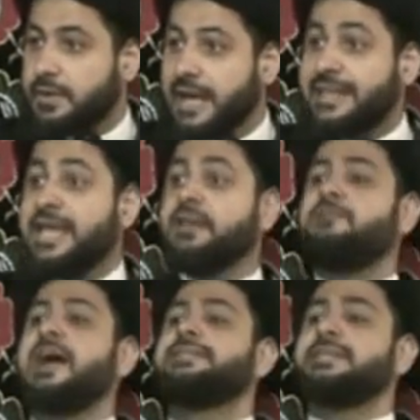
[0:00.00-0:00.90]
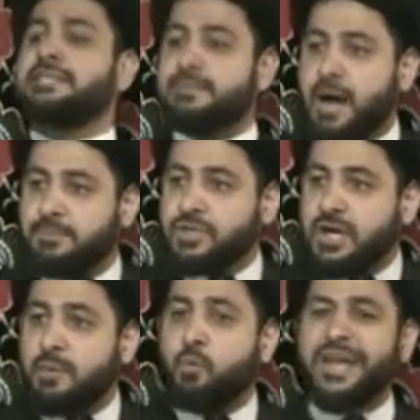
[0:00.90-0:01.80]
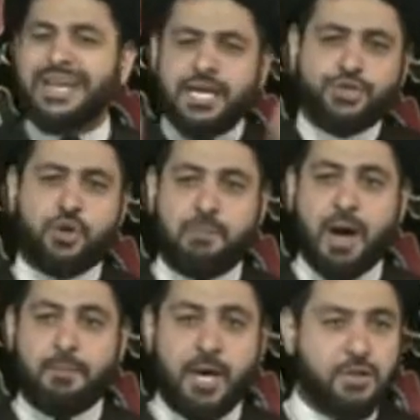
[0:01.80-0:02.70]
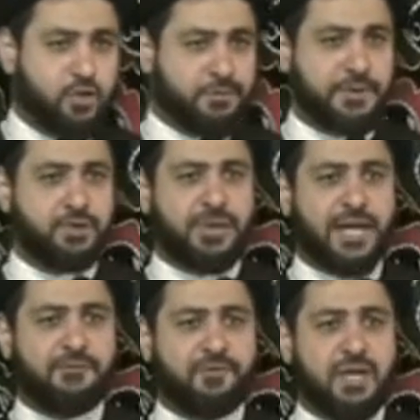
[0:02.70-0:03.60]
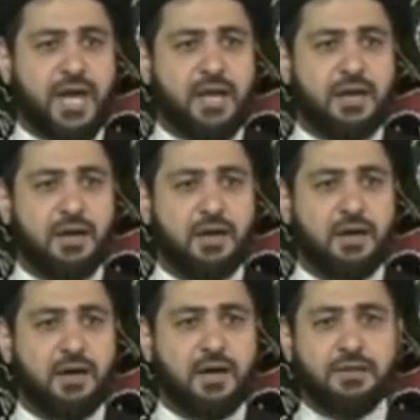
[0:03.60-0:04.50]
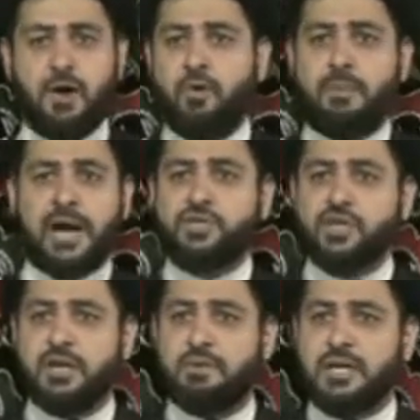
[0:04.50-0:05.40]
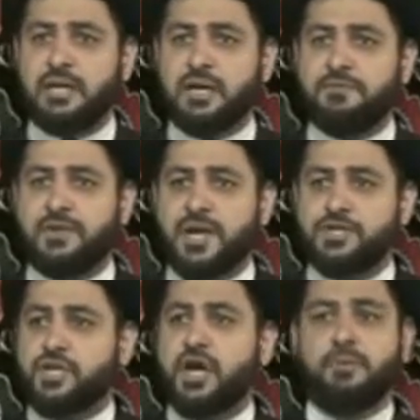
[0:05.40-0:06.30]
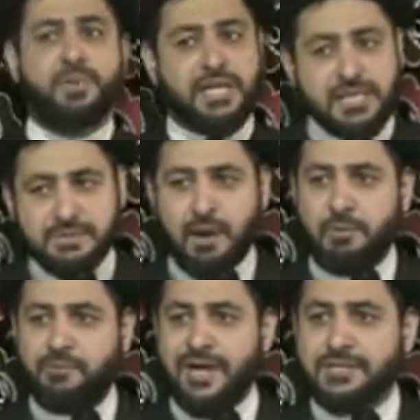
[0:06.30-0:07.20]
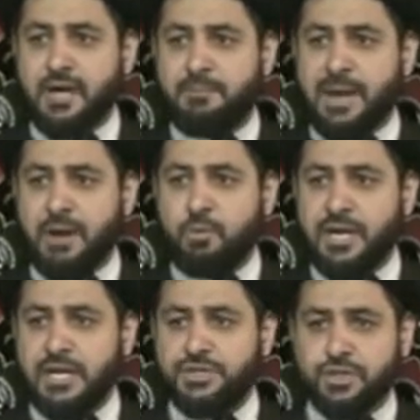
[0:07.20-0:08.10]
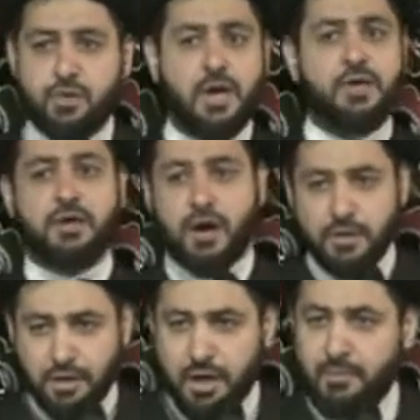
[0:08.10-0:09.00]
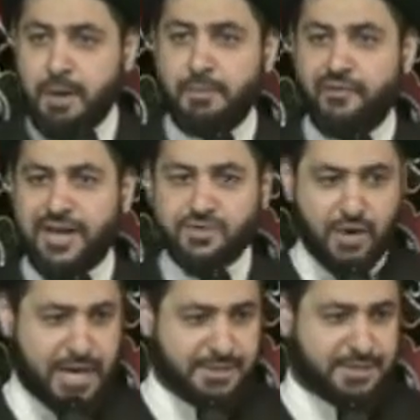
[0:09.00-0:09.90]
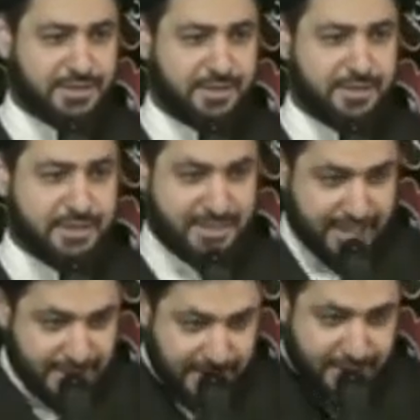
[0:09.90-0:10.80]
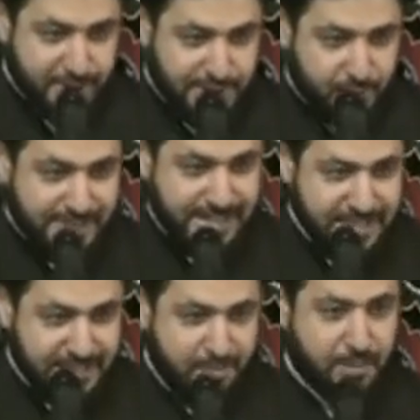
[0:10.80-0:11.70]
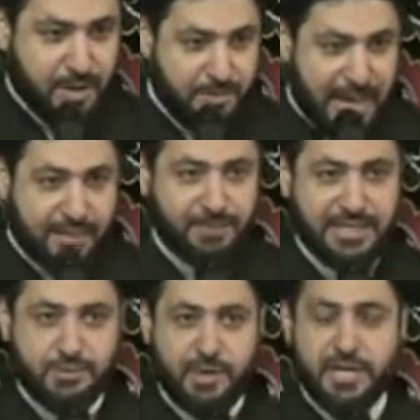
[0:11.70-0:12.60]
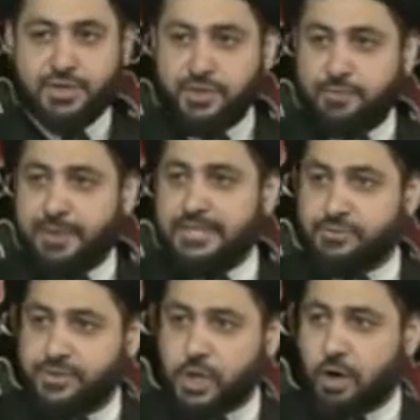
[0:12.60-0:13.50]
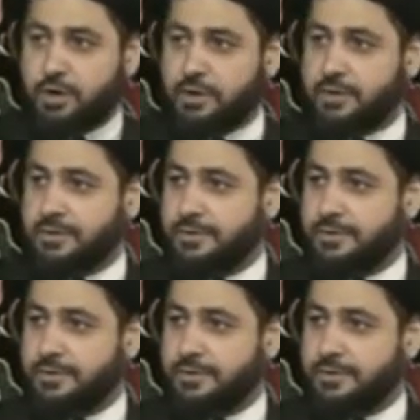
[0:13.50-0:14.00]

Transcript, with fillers: And they invited Imam to come. We need you, Imam. Don't we do that every day? Allahumma ajjal waliyaka al-faraj. Please, Imam of us, come back. We need you. Ya Allah, Imam of us, right? It's like the letters that we're sending, Imam, come back, please. We need you. Please return.